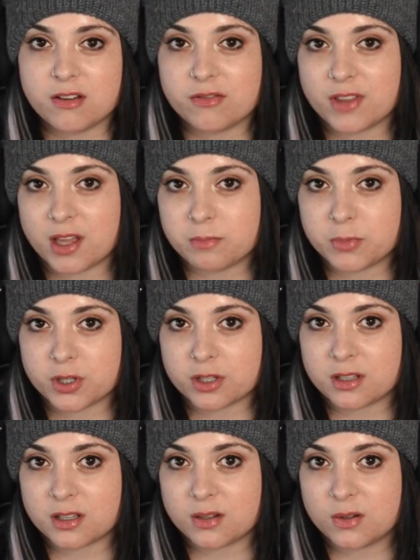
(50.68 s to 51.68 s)
of that
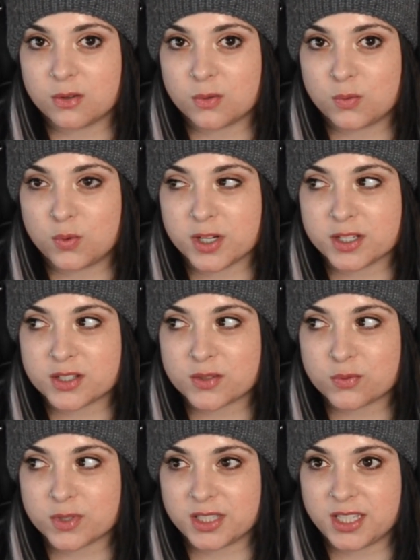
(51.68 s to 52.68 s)
book was
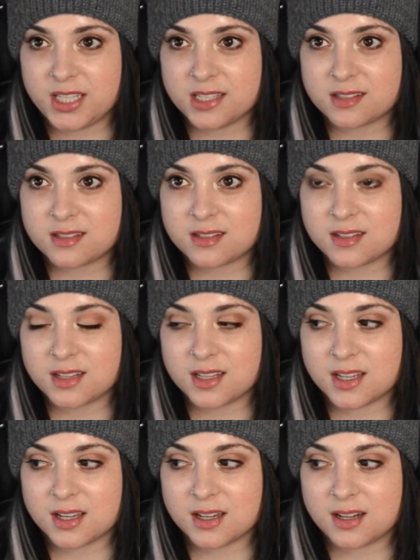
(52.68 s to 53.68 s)
released
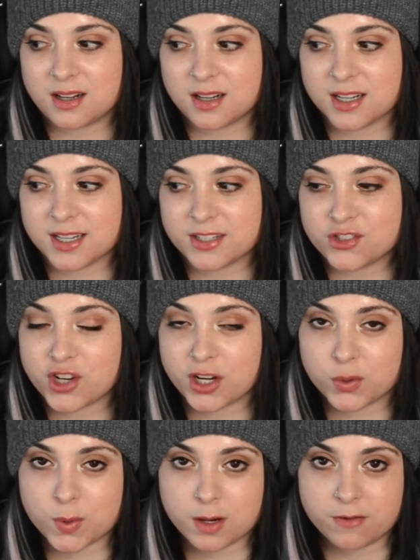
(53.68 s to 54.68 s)
on
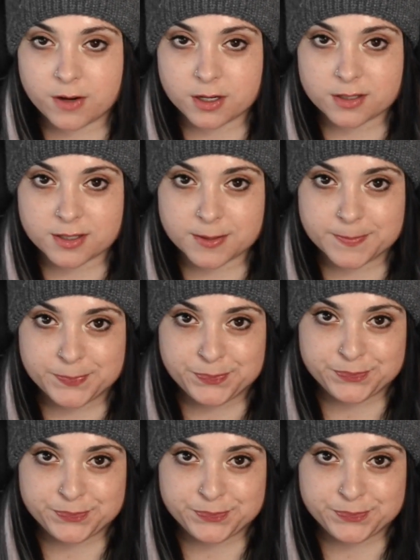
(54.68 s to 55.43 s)
January 1st.